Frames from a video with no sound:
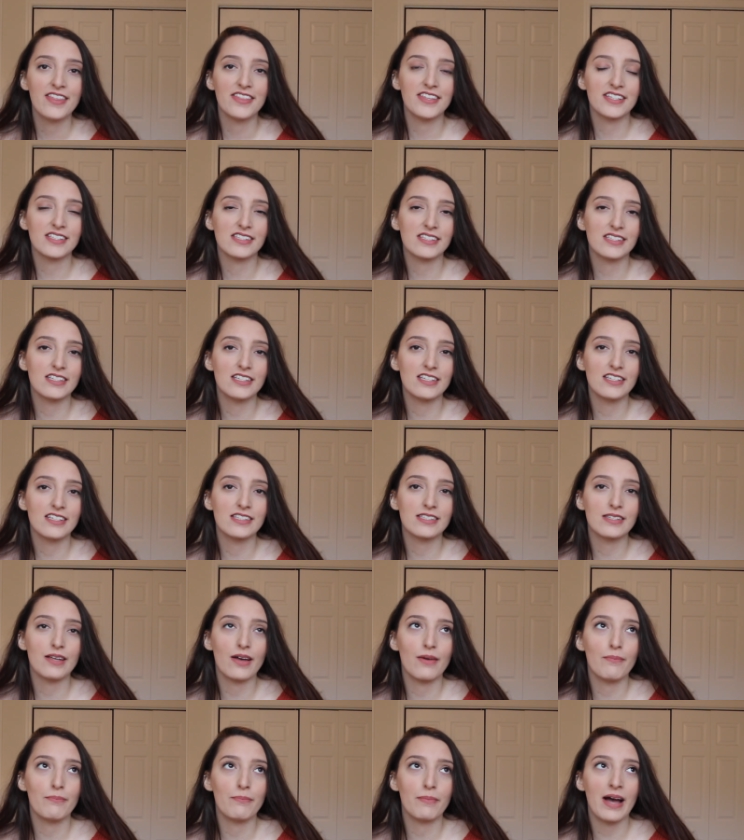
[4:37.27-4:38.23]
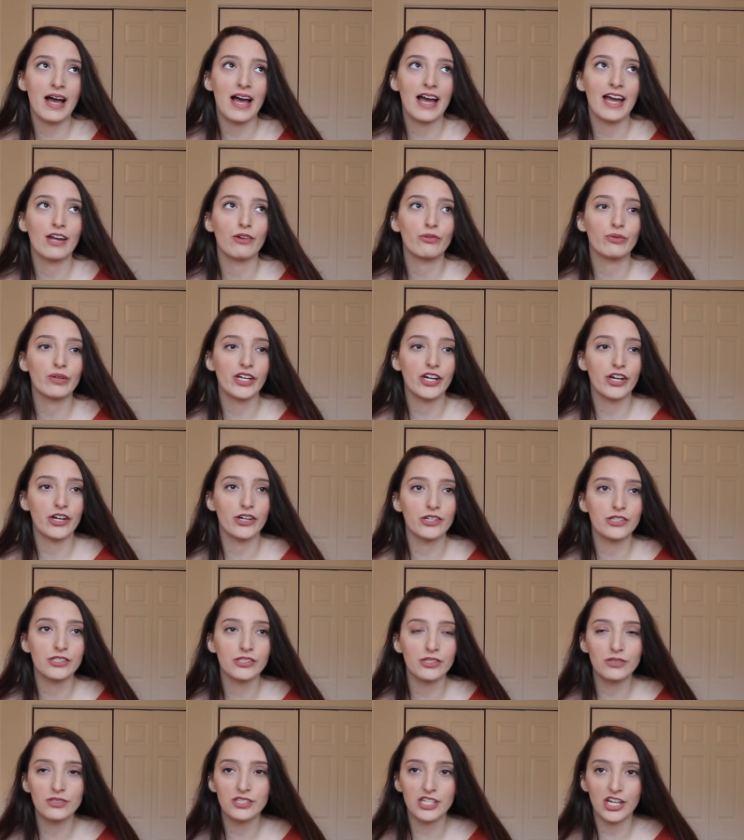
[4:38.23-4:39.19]
This is my
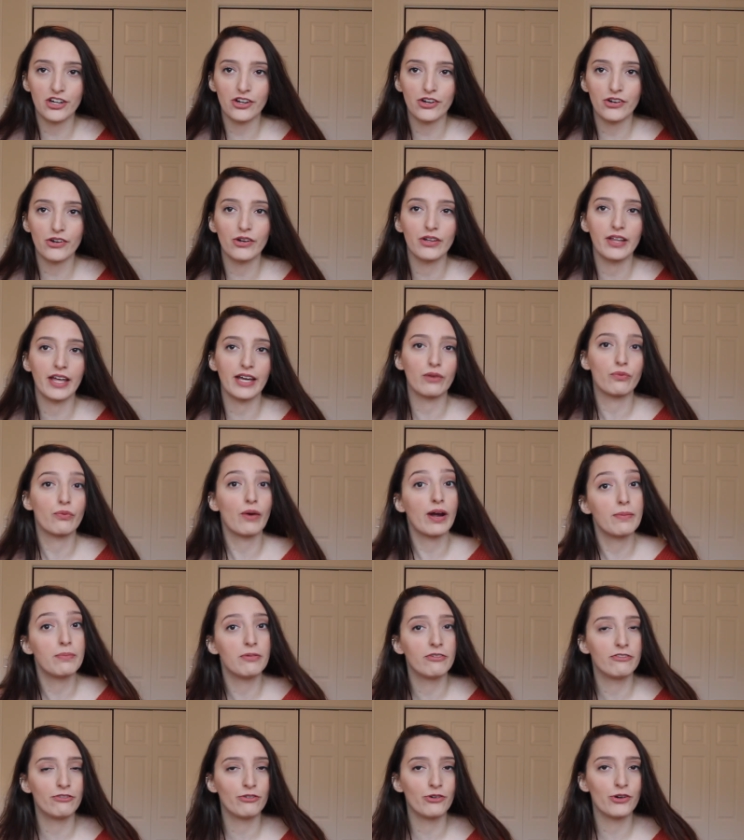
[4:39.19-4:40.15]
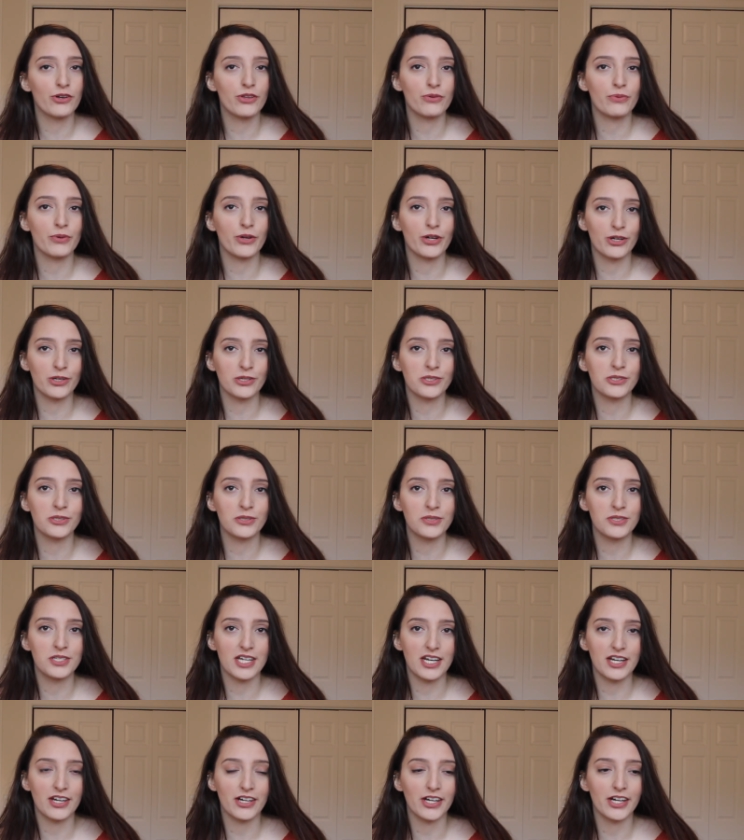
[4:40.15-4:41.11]
rehearsal dinner, or like right before the
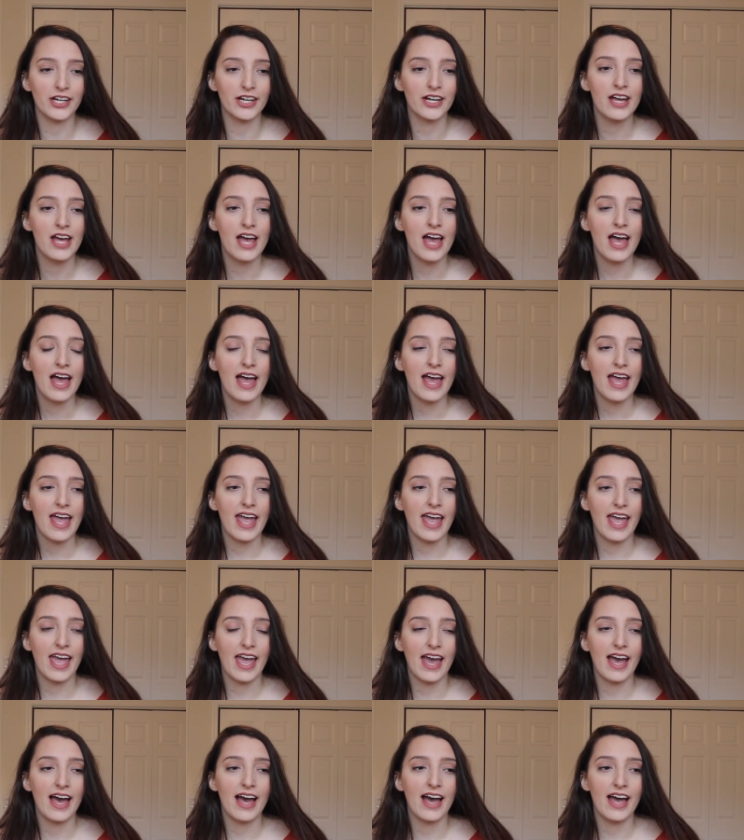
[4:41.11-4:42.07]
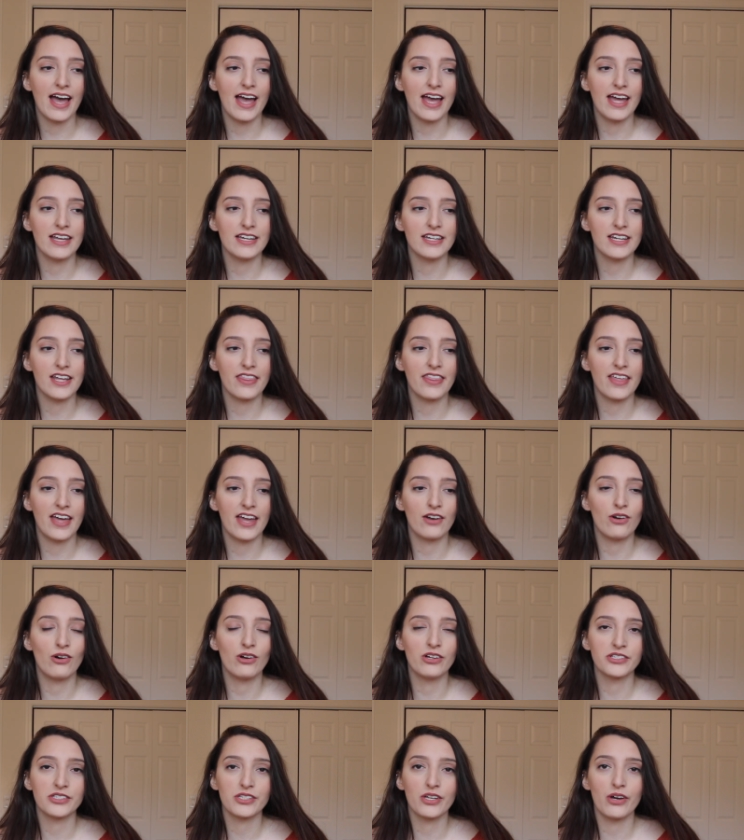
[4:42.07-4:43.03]
rehearsal dinner, and then
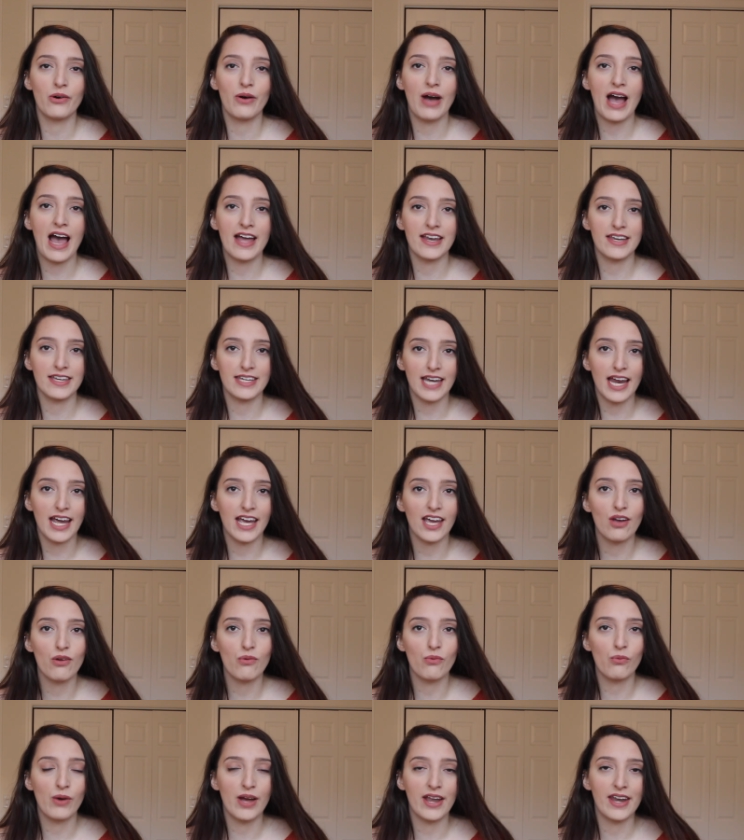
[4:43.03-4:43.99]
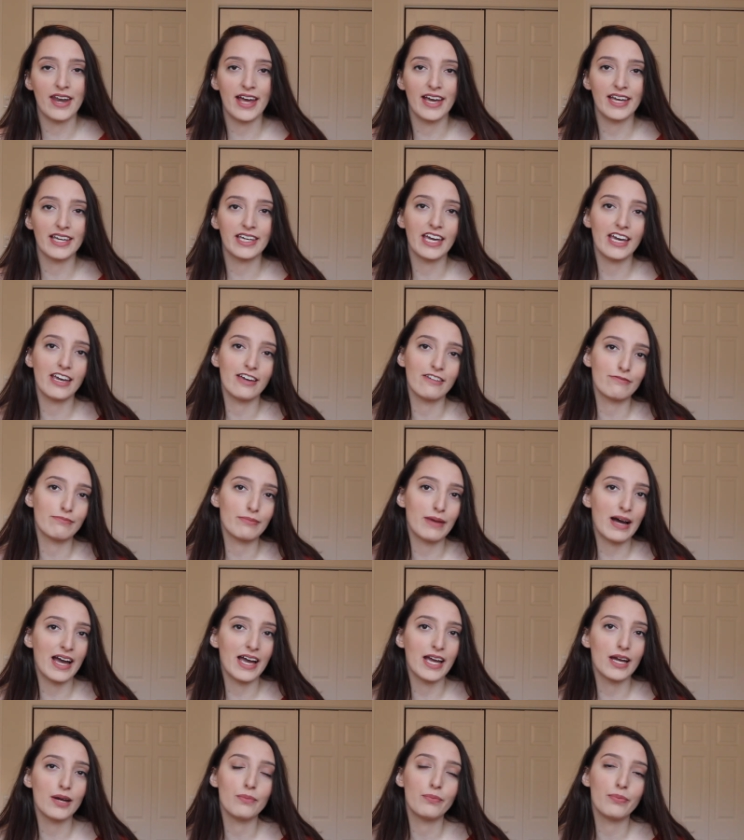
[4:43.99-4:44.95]
also at night when I gave
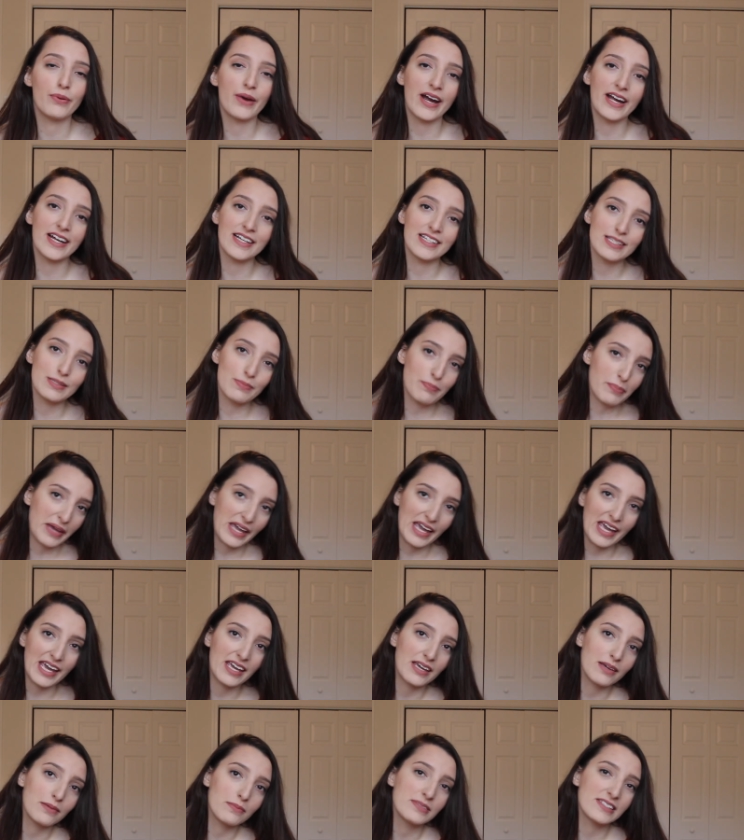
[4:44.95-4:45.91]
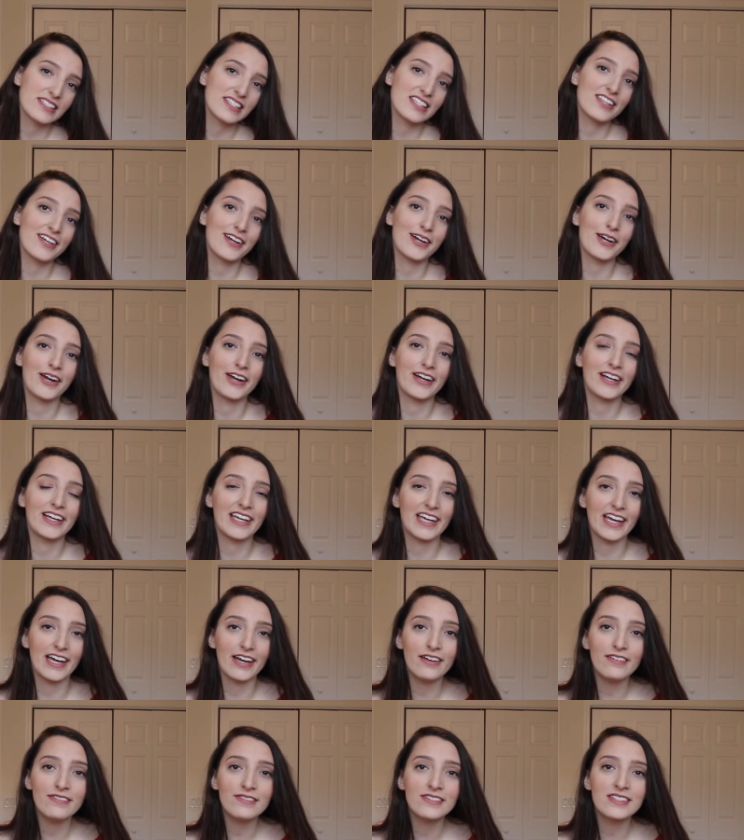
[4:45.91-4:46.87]
my bride's babes their
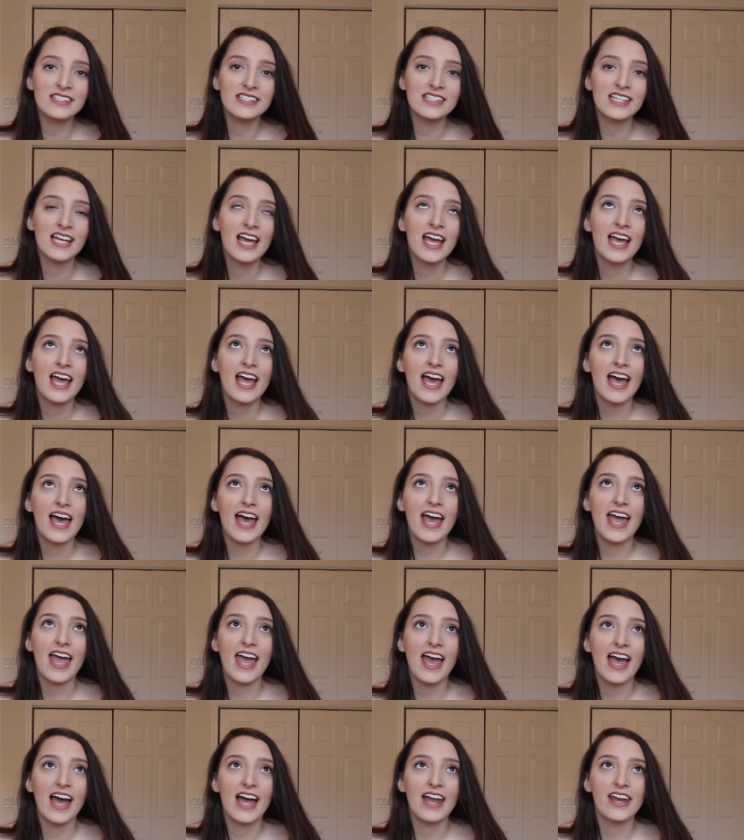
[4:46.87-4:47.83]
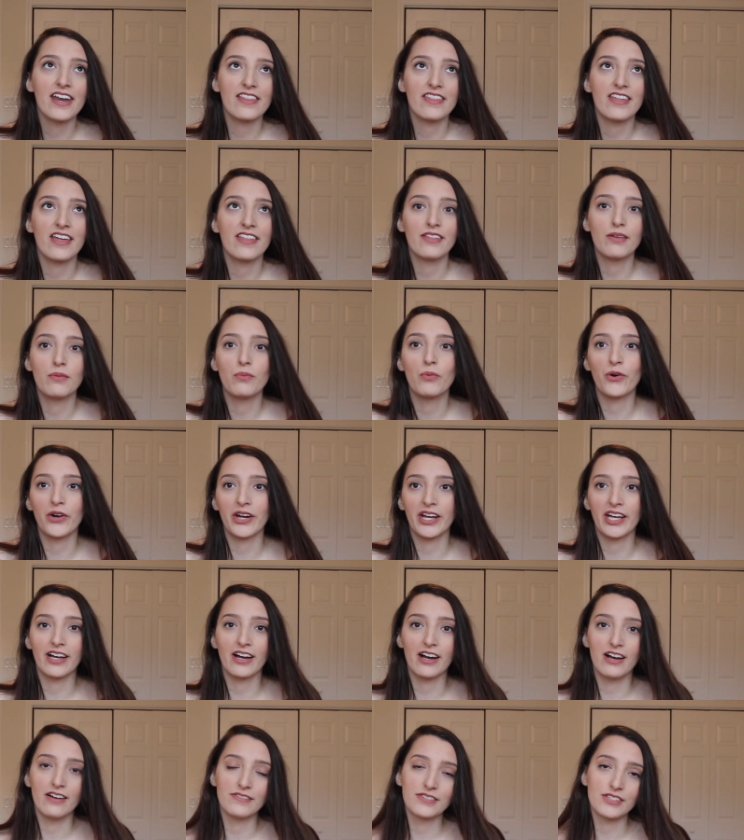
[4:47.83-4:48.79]
gifts, and then the
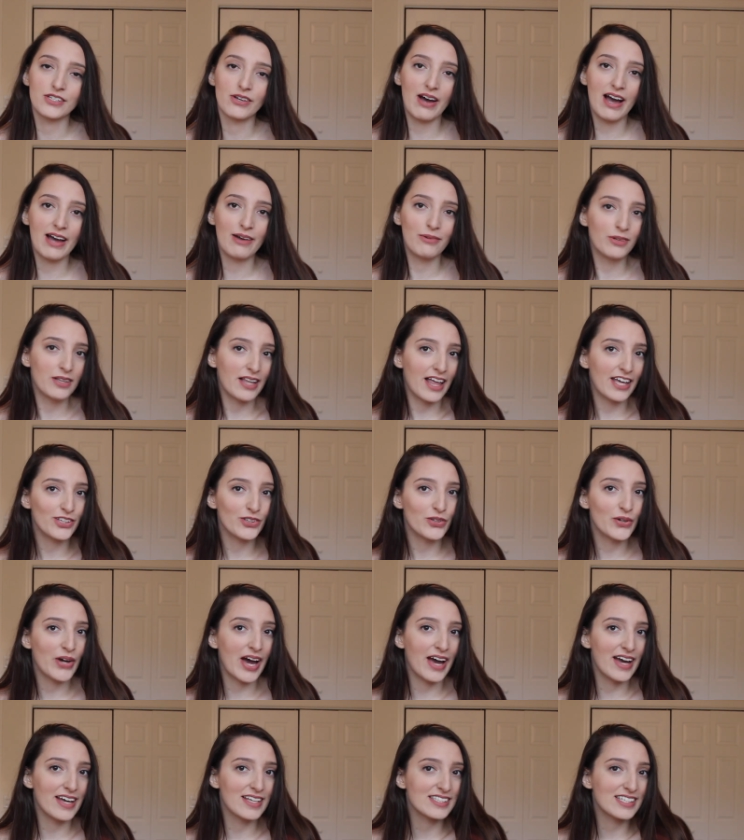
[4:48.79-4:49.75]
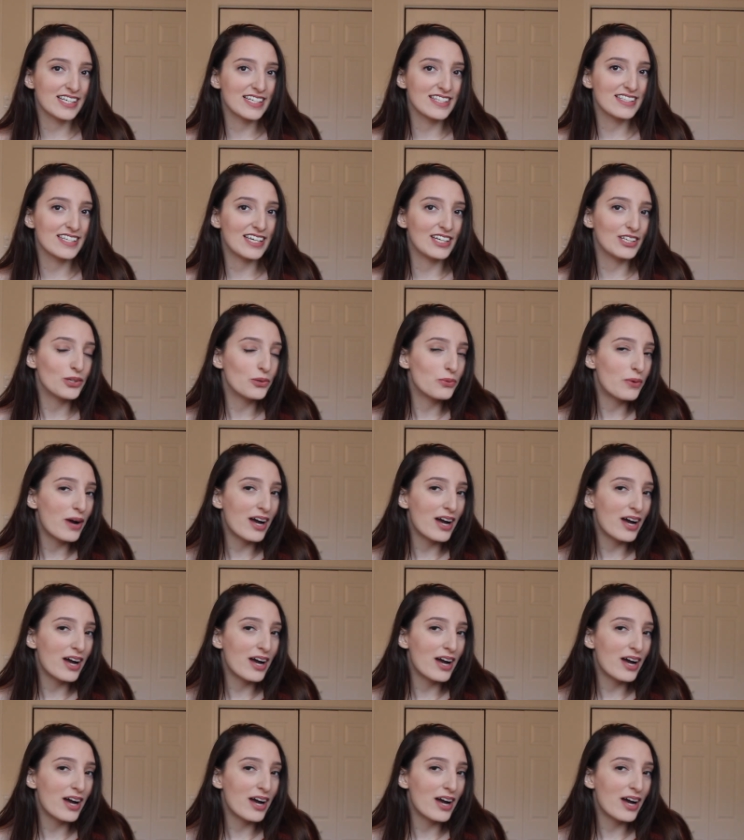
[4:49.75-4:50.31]
morning up. So I will let you guys continue